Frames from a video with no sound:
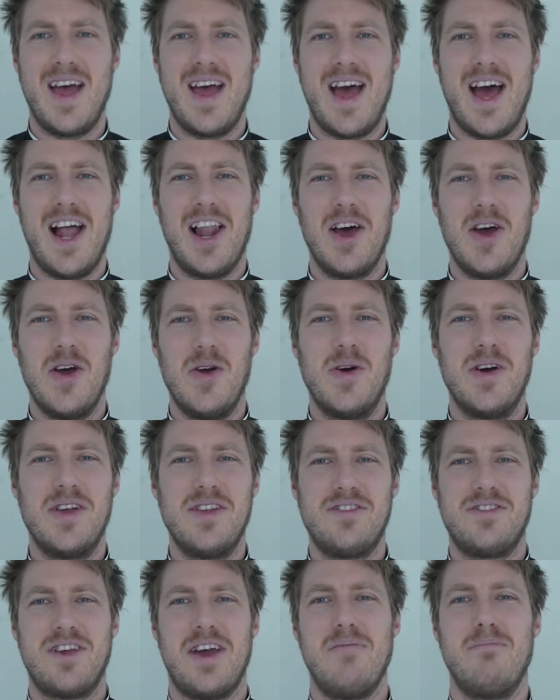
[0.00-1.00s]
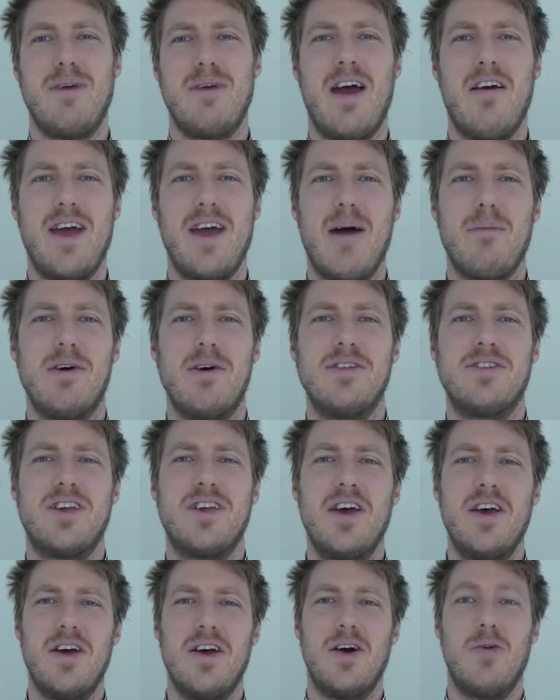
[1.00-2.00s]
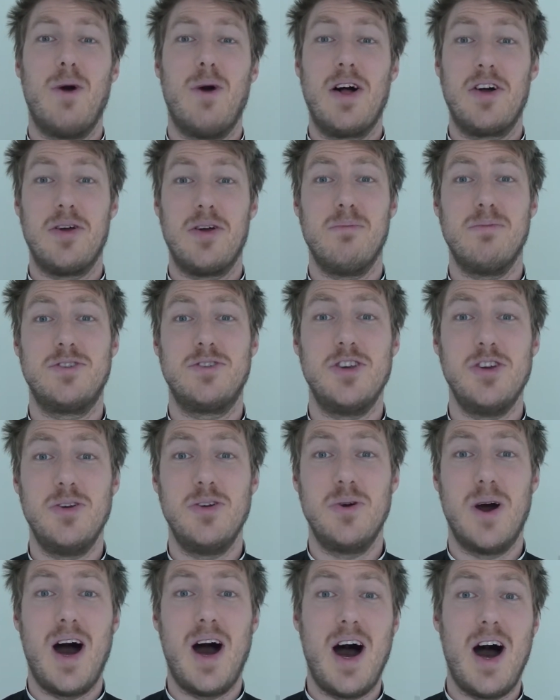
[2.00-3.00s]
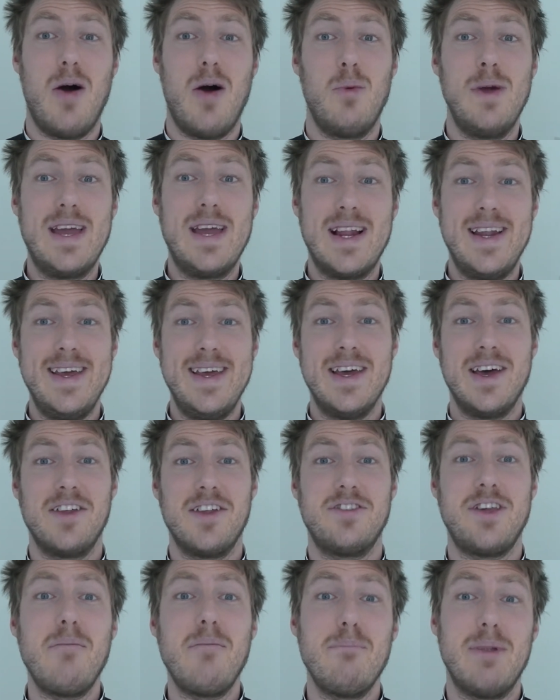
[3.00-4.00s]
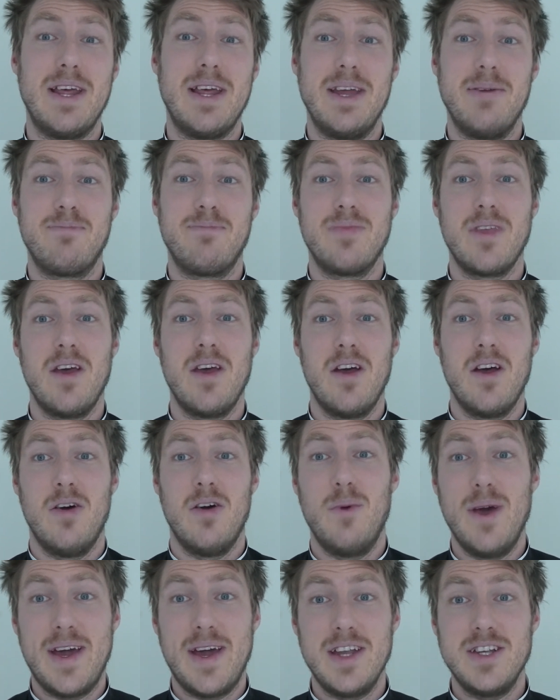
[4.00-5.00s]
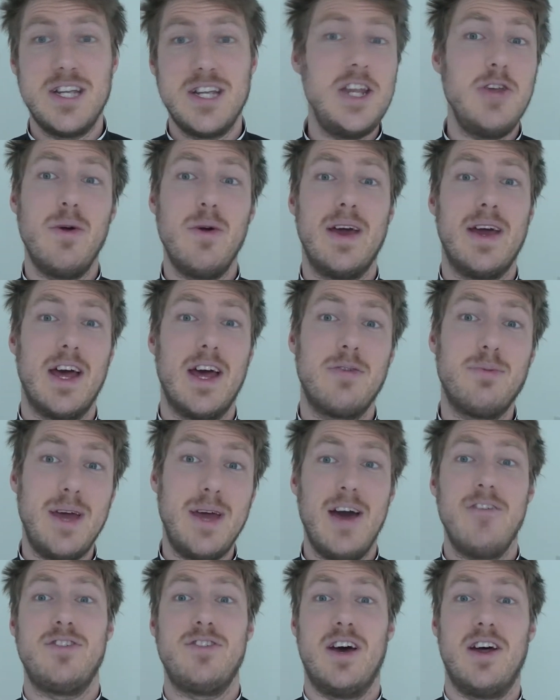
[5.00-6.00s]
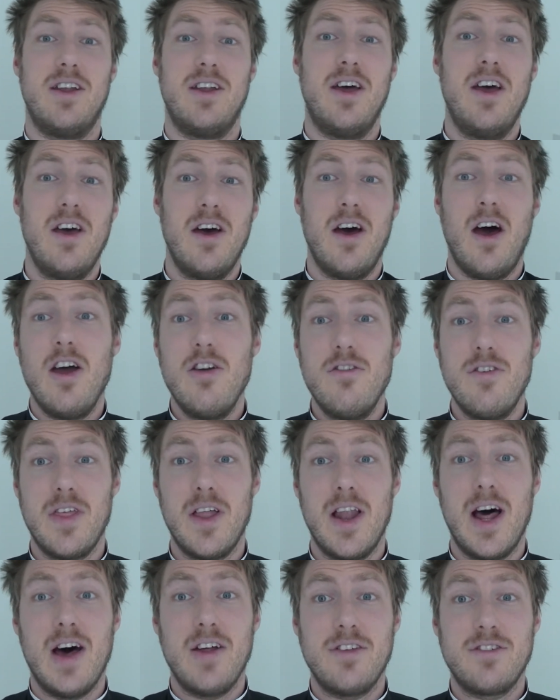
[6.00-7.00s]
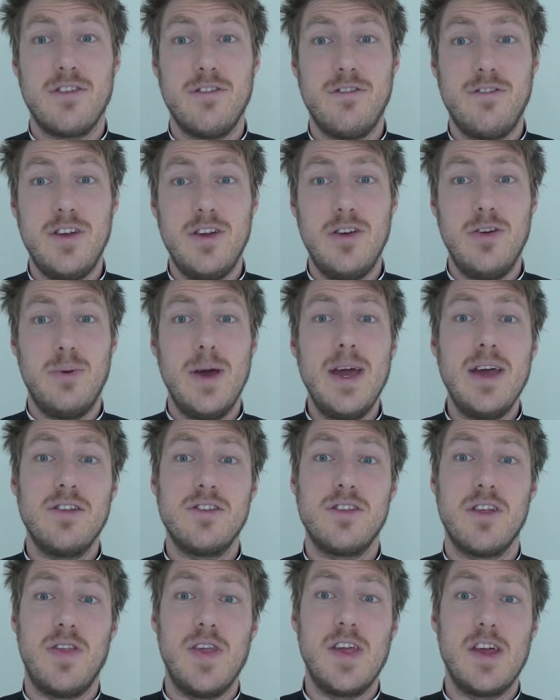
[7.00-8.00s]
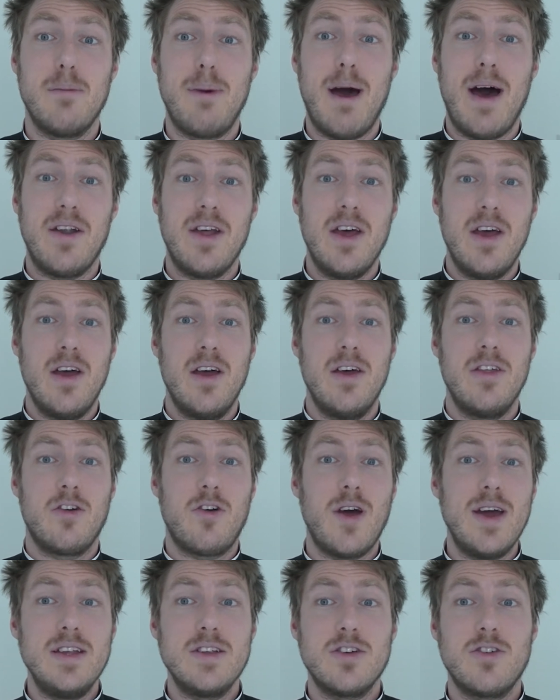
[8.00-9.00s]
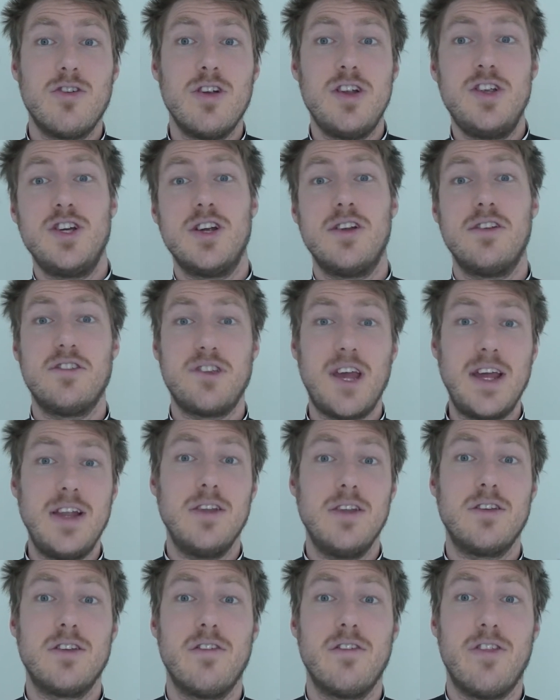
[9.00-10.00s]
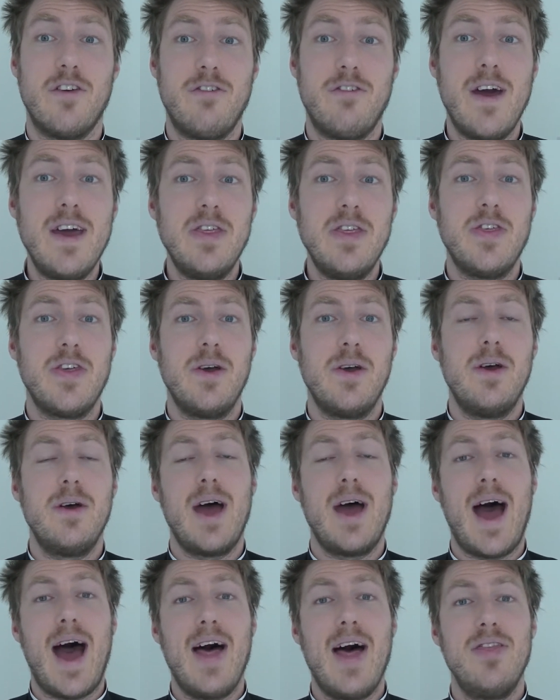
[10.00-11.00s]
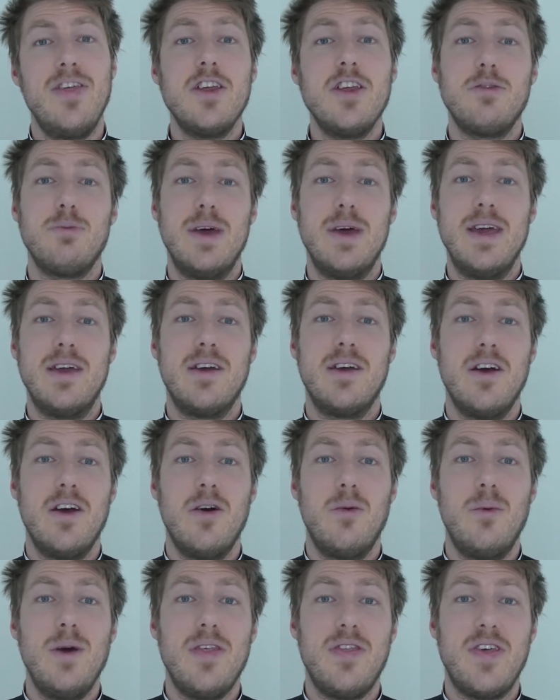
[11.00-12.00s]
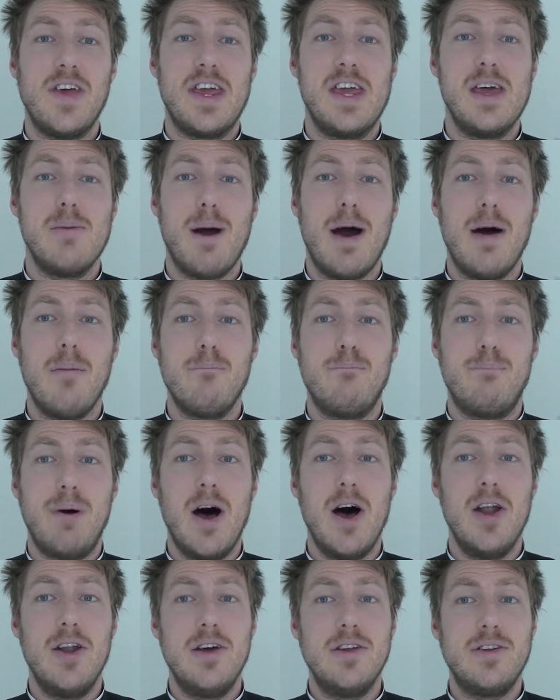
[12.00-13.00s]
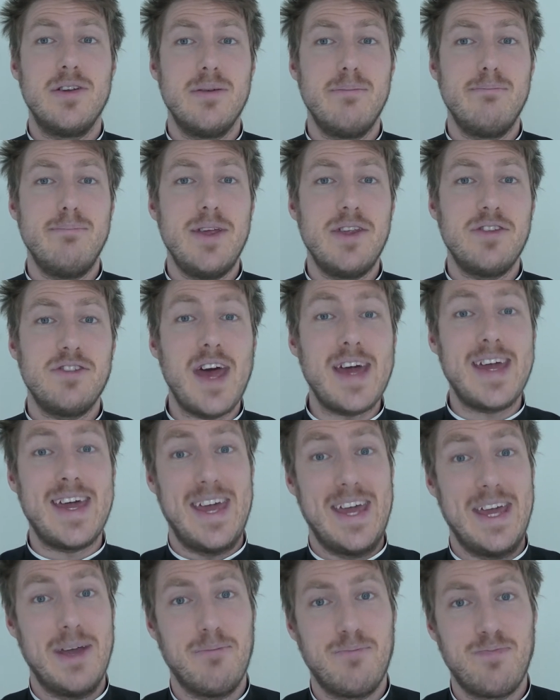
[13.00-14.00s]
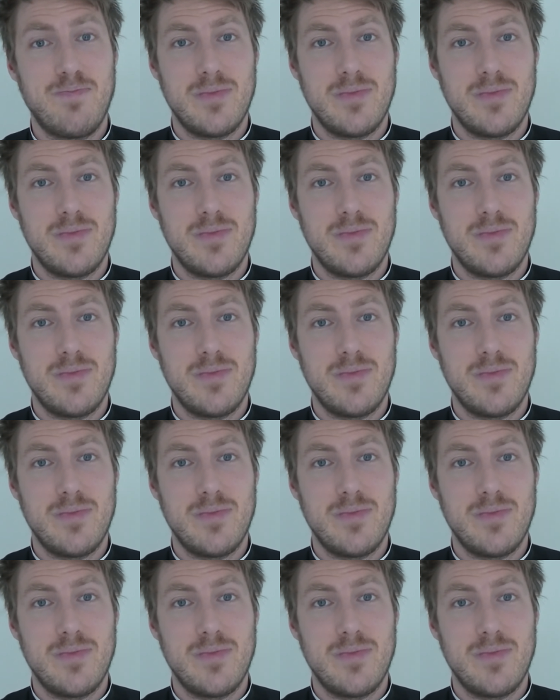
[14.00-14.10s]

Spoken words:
Hello, St. Mary Abbots. Welcome to our weekly assembly. We're continuing, as we have done, over the last few weeks to think about the great Christian saints of the faith, and this week we're thinking about Bernard Mizeki,